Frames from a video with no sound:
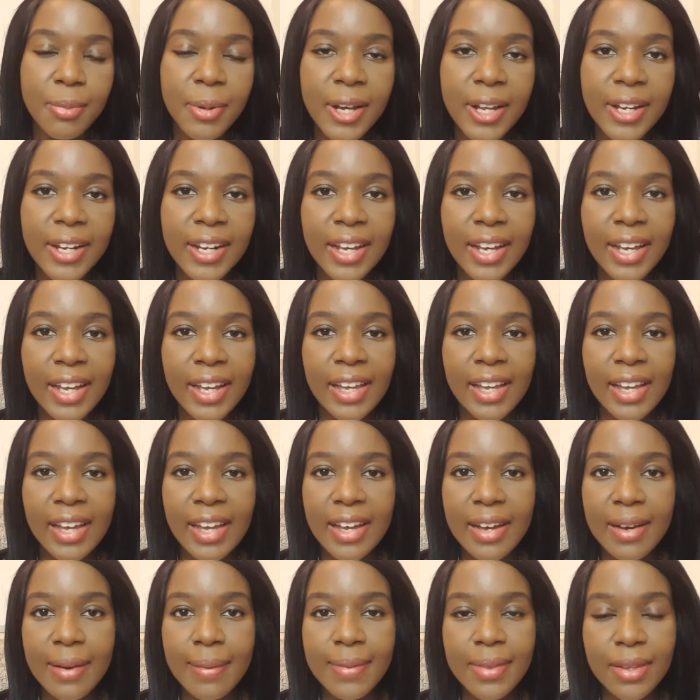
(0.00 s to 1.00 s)
But
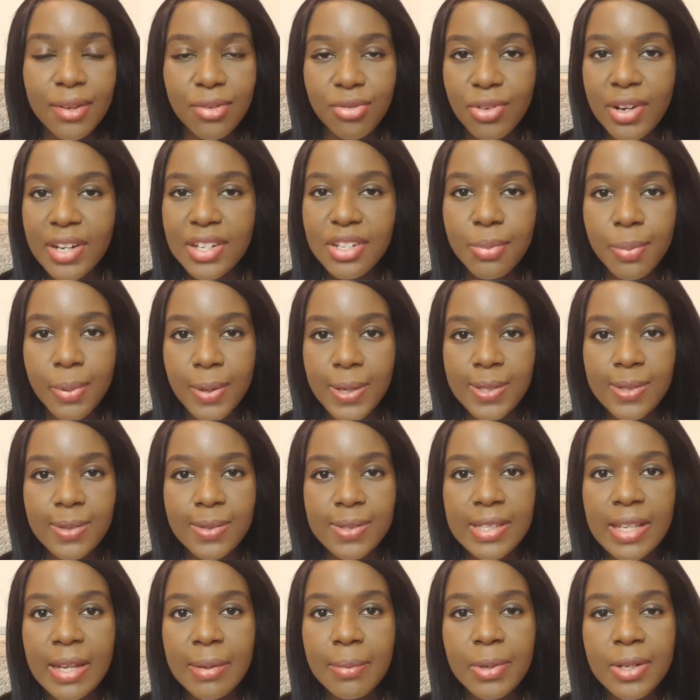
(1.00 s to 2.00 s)
they've read your
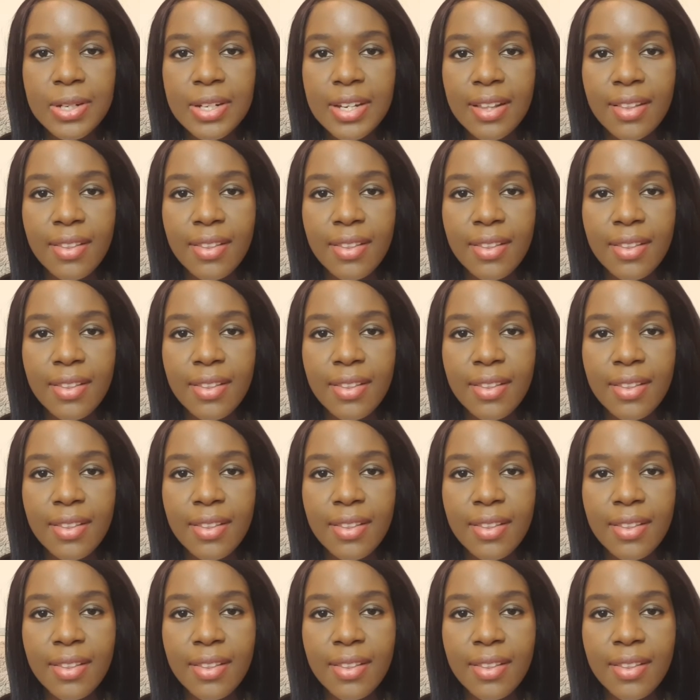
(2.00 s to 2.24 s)
personal statement,